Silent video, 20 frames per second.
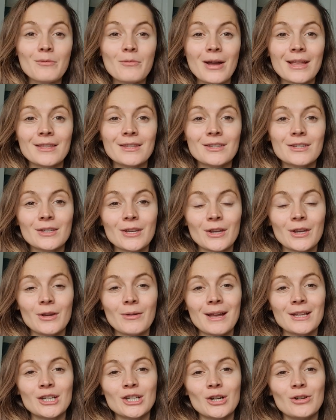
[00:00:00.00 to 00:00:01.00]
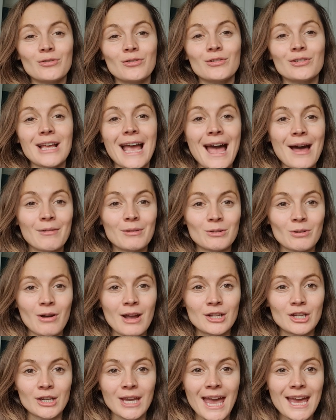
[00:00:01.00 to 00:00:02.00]
went to a children's outdoor
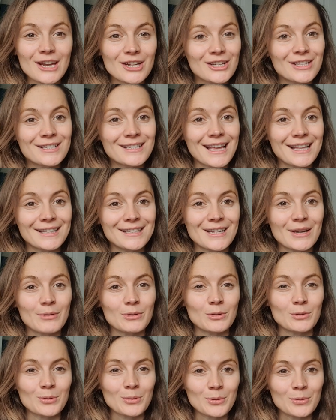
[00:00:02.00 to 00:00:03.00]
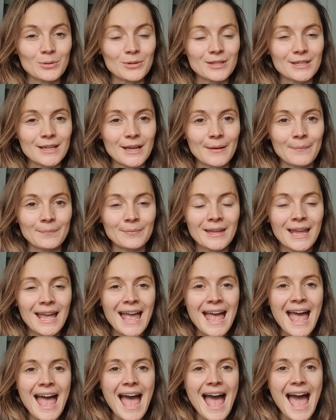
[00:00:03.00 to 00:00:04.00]
education centre, which was awesome.
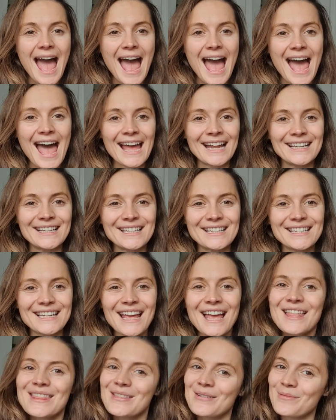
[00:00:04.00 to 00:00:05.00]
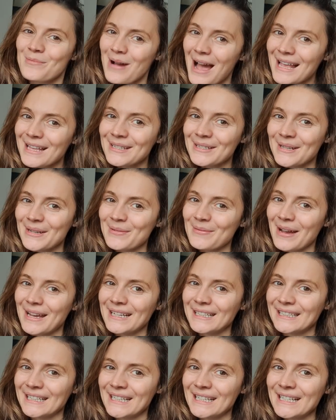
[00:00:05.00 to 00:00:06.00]
And the wetsuit
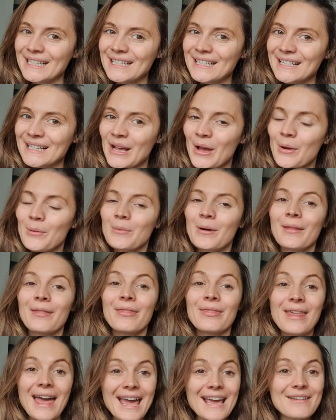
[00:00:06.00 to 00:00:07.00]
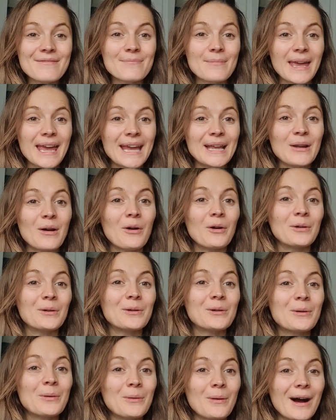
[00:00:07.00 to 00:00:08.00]
waders, well, they've been on
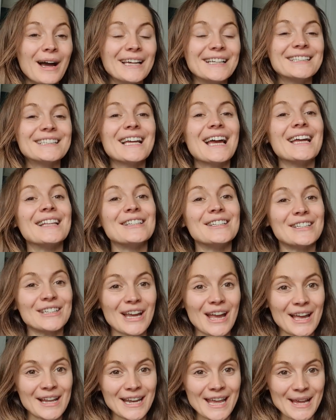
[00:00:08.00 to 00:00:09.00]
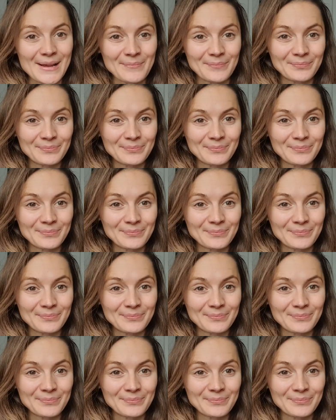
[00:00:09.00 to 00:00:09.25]
quite a journey.